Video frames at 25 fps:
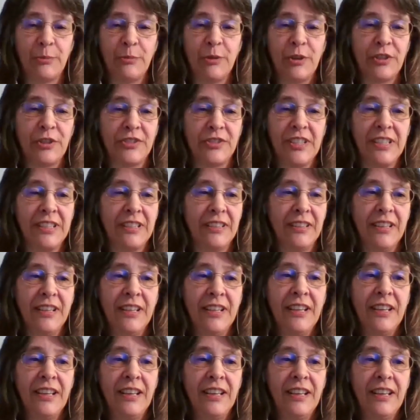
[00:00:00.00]
of an autistic
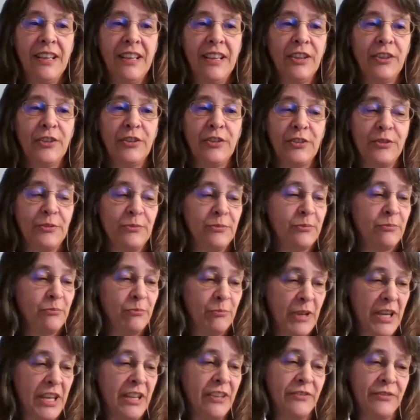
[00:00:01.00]
person could
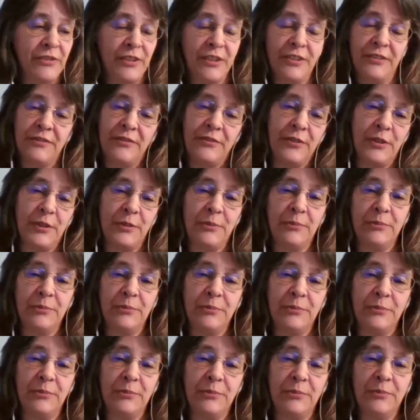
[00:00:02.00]
benefit
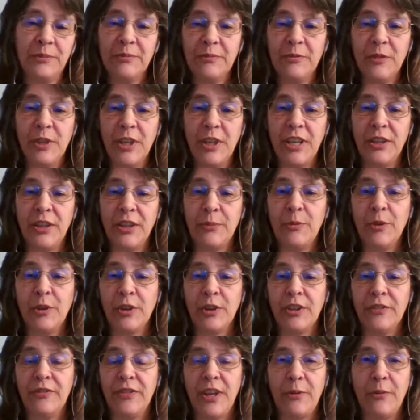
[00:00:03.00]
from reading the
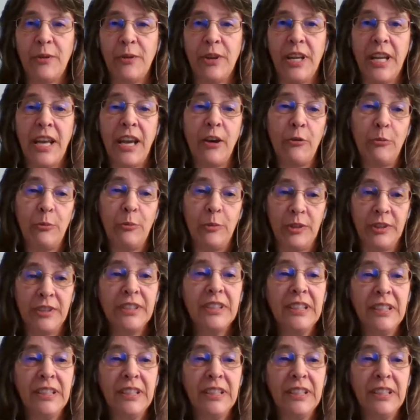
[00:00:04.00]
book if they want to help.